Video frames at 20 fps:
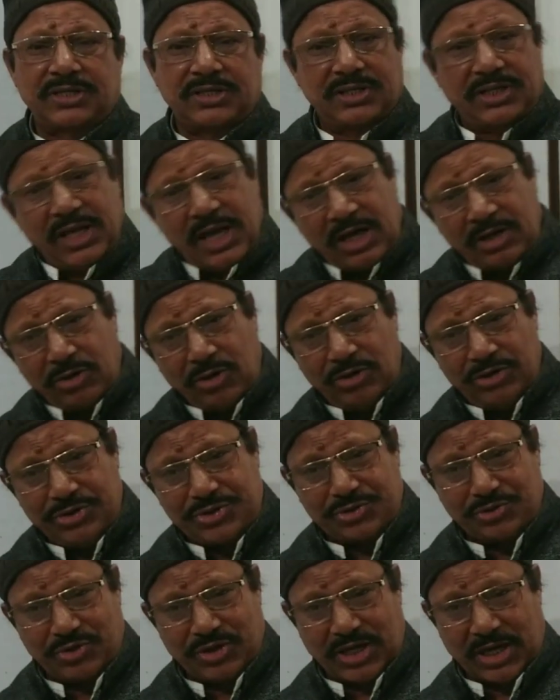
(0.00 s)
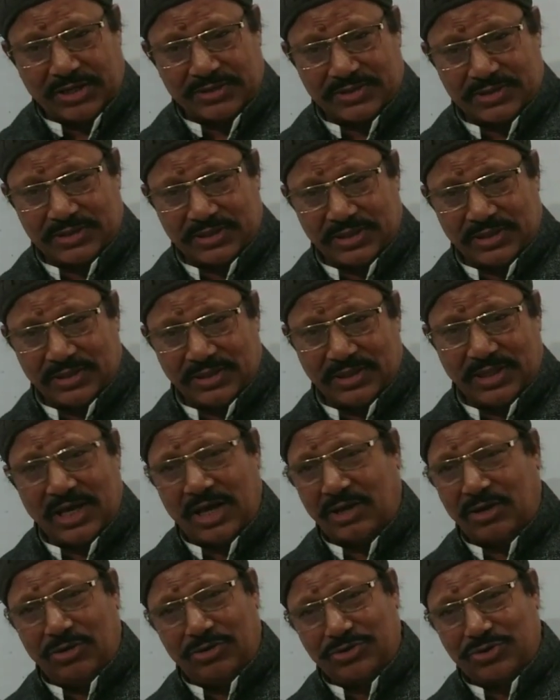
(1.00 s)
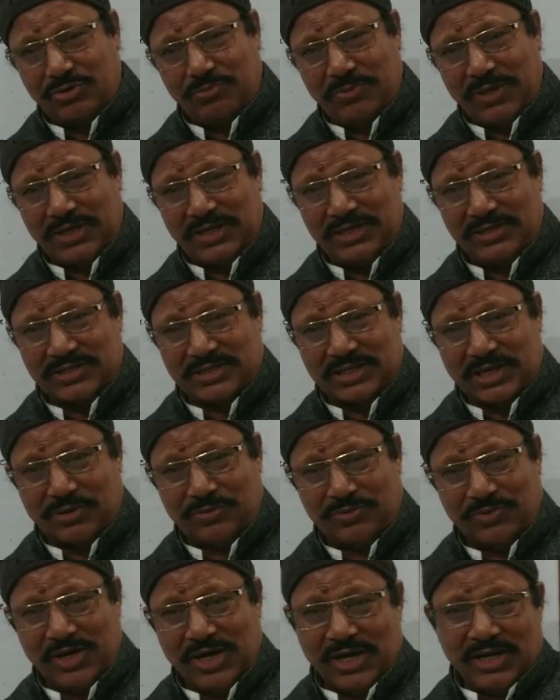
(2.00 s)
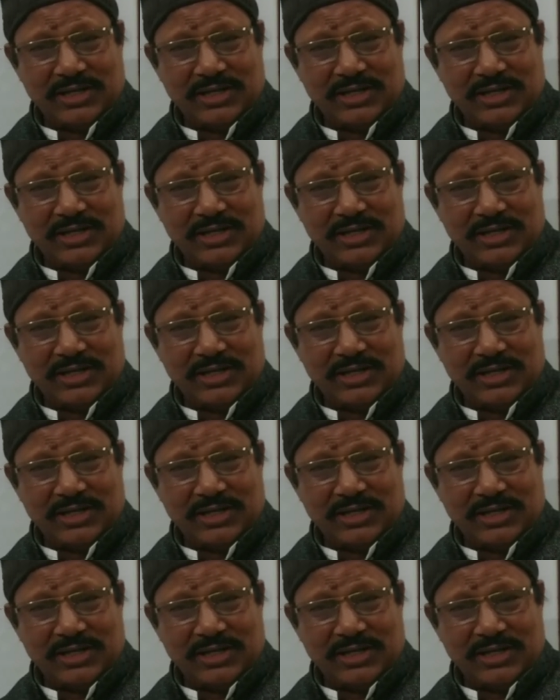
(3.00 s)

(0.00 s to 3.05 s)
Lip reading: They are also dancing. They are also making sound.